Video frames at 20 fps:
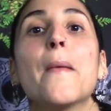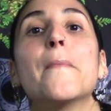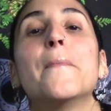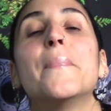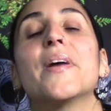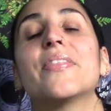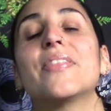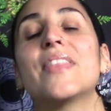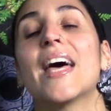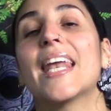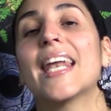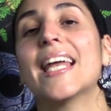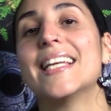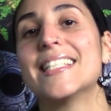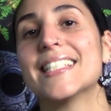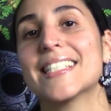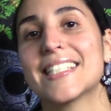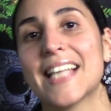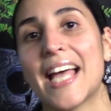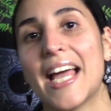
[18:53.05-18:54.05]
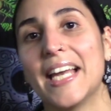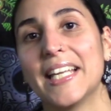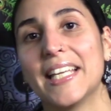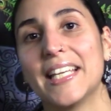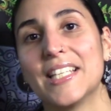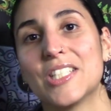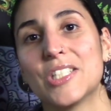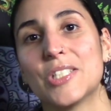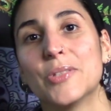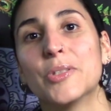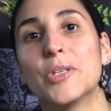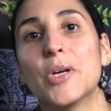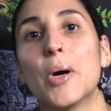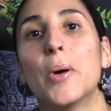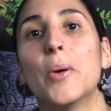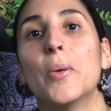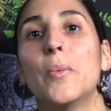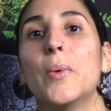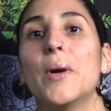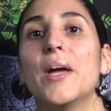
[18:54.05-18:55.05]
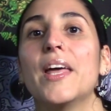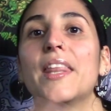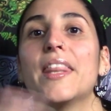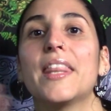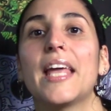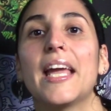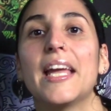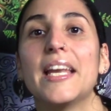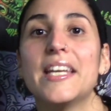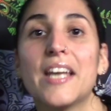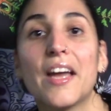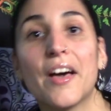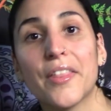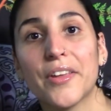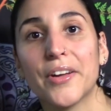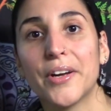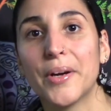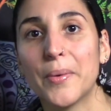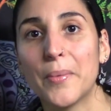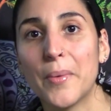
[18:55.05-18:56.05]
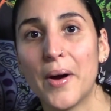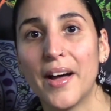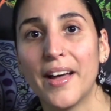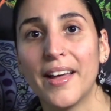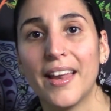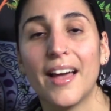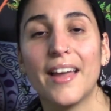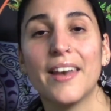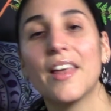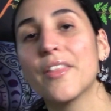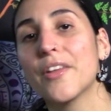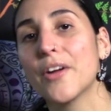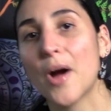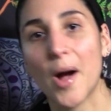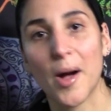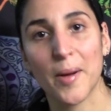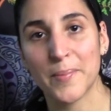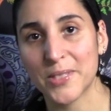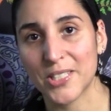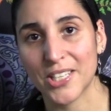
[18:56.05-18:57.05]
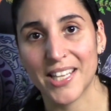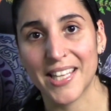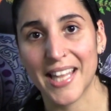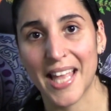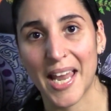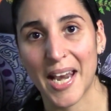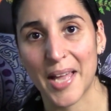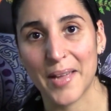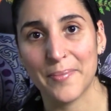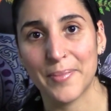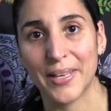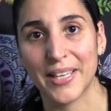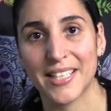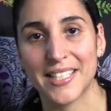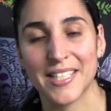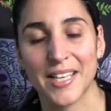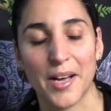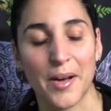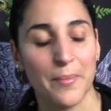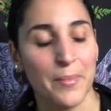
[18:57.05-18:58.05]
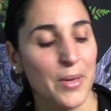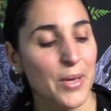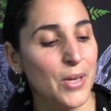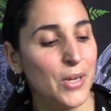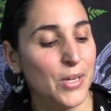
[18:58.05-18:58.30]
but then I decided to go with another option that I picked up.